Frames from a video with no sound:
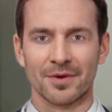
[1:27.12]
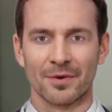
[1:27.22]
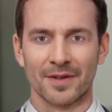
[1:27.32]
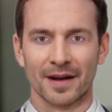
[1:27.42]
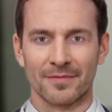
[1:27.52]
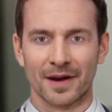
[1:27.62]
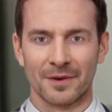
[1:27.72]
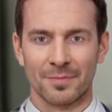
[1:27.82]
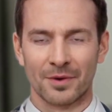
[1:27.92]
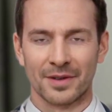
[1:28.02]
You will not
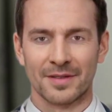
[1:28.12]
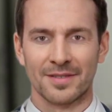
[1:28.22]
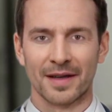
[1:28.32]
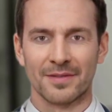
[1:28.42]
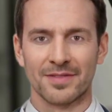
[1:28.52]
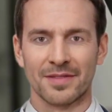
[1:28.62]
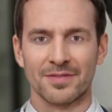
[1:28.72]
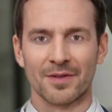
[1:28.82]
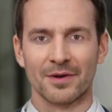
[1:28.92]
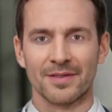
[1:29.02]
find a book contains
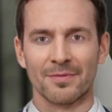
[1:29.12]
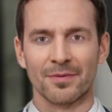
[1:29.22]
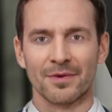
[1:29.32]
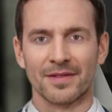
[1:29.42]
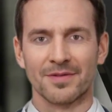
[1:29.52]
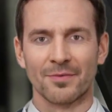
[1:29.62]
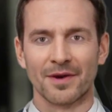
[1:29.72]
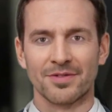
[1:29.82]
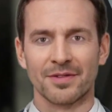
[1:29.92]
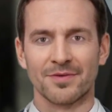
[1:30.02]
this large number of these
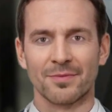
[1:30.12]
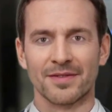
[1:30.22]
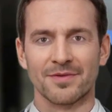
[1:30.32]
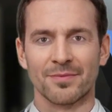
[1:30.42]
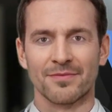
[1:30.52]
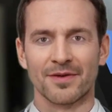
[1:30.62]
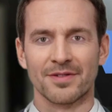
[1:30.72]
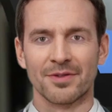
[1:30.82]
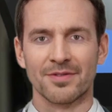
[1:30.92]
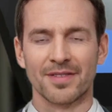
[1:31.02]
questions with this professional